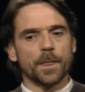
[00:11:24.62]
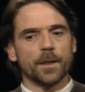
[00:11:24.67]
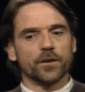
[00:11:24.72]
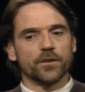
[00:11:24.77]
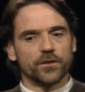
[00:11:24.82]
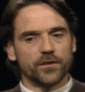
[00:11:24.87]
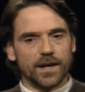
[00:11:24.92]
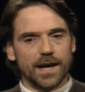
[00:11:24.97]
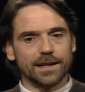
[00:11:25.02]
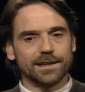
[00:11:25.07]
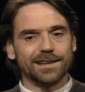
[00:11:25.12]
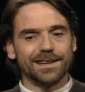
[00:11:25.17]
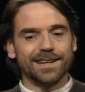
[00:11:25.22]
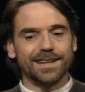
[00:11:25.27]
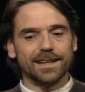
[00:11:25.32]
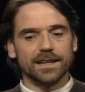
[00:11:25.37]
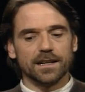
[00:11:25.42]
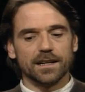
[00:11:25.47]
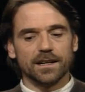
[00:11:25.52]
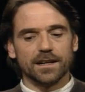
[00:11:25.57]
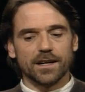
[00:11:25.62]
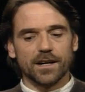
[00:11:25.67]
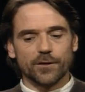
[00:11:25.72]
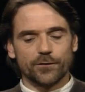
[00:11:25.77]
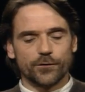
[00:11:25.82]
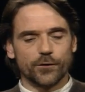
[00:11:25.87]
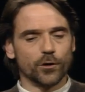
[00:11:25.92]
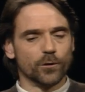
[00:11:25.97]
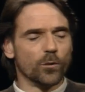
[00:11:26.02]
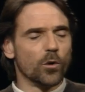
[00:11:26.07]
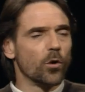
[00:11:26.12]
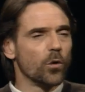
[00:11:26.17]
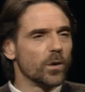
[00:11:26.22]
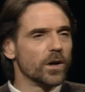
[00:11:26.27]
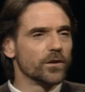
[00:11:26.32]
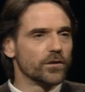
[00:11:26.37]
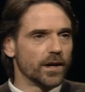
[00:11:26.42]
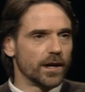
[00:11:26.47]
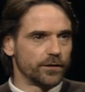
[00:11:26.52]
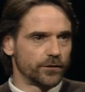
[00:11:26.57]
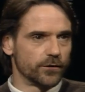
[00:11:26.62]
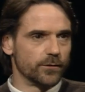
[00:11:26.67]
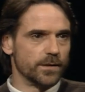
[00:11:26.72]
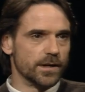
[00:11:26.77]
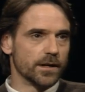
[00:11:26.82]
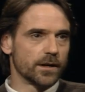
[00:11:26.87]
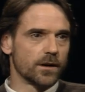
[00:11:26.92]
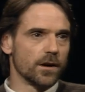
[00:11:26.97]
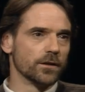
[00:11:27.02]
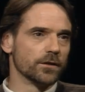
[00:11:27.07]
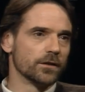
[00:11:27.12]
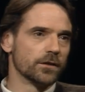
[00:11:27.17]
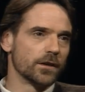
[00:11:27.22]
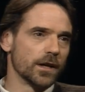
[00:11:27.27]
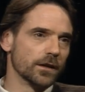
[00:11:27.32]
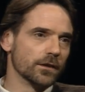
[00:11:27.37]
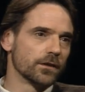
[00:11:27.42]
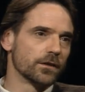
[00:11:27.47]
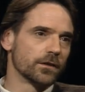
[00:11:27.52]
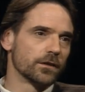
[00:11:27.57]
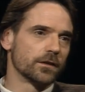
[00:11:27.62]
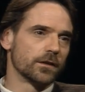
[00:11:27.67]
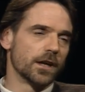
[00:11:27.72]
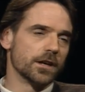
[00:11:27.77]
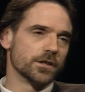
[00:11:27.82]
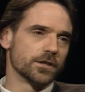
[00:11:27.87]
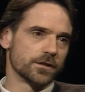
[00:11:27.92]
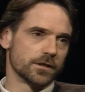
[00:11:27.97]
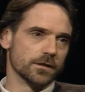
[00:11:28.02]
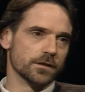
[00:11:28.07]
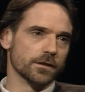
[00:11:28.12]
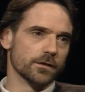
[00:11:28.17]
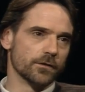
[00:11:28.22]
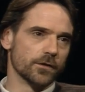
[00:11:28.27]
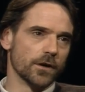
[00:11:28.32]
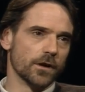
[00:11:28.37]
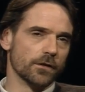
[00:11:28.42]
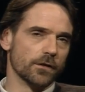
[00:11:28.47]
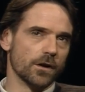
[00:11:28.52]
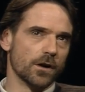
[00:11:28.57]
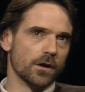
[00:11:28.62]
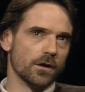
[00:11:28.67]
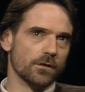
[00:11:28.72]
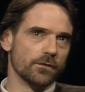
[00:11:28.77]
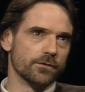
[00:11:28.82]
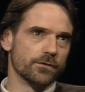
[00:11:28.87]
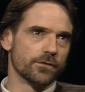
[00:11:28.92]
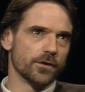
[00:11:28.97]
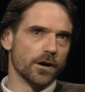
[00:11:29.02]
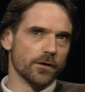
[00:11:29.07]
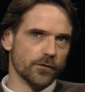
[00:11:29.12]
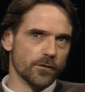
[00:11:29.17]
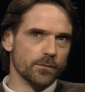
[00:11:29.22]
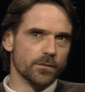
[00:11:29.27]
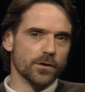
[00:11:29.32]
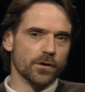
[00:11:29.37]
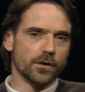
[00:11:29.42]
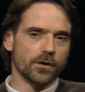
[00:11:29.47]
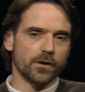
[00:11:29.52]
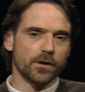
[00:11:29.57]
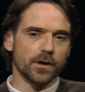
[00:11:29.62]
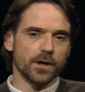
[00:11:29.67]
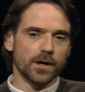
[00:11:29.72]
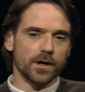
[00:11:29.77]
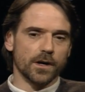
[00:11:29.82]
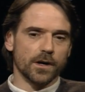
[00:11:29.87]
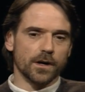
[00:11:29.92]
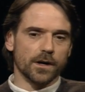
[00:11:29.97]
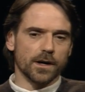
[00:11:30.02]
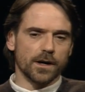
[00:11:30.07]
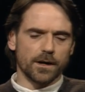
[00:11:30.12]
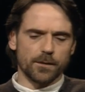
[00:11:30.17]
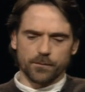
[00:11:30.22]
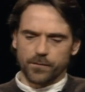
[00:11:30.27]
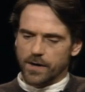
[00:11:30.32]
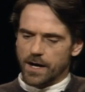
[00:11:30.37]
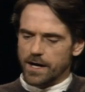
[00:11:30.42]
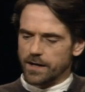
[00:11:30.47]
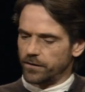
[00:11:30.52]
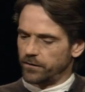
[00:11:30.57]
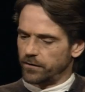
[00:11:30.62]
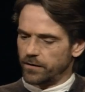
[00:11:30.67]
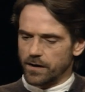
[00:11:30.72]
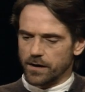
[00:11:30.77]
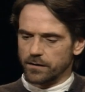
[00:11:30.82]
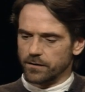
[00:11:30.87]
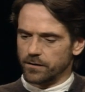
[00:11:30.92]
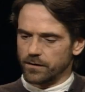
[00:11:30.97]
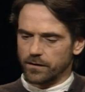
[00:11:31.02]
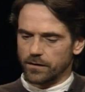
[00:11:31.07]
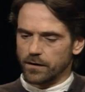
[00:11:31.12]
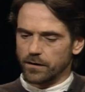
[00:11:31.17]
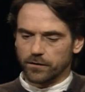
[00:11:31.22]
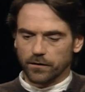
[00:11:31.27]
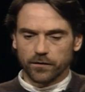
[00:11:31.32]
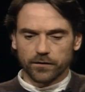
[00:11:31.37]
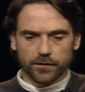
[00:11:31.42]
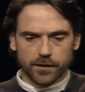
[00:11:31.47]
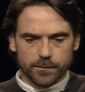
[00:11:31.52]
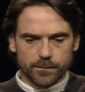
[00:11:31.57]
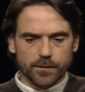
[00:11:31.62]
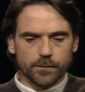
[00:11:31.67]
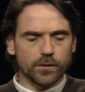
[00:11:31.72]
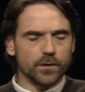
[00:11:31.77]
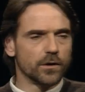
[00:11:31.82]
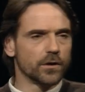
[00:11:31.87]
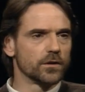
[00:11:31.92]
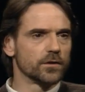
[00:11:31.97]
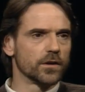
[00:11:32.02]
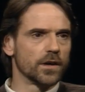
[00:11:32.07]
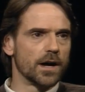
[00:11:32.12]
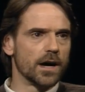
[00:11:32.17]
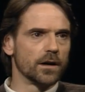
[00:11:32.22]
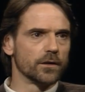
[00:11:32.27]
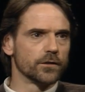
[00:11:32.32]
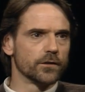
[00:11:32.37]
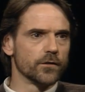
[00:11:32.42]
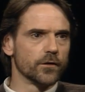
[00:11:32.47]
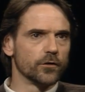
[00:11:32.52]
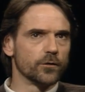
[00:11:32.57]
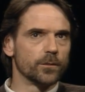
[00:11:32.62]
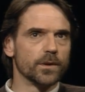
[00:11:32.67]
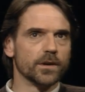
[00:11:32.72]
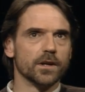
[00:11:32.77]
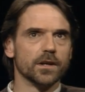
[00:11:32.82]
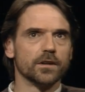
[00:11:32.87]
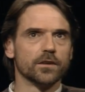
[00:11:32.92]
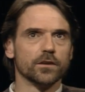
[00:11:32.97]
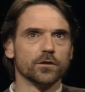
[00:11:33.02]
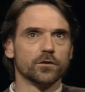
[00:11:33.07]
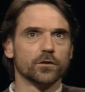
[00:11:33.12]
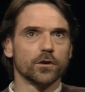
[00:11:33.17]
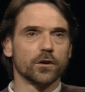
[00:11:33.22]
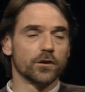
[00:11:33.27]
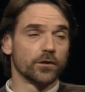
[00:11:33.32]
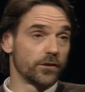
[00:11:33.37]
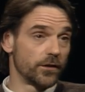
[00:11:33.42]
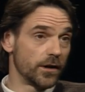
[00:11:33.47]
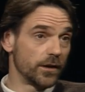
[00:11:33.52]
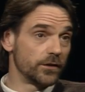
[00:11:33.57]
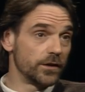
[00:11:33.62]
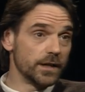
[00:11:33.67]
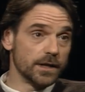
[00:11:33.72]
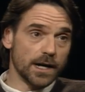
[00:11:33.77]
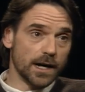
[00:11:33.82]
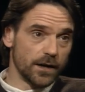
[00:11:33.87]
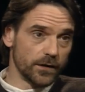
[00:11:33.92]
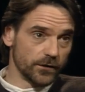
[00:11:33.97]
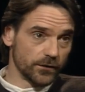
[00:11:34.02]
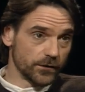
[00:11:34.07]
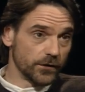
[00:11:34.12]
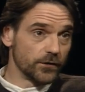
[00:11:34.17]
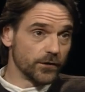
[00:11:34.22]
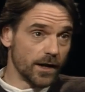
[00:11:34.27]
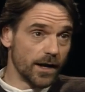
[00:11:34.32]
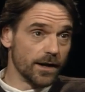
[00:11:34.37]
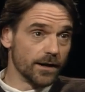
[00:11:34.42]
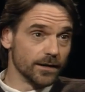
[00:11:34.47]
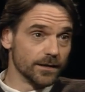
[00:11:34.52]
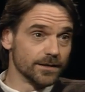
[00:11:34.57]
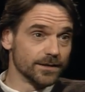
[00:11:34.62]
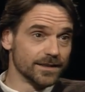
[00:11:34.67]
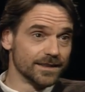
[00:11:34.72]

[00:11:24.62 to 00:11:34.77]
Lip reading: Sadly, a film always has to be a condensation of a book. Brideshead is a slimmer book to House of the Spirits and took us 13 hours to tell.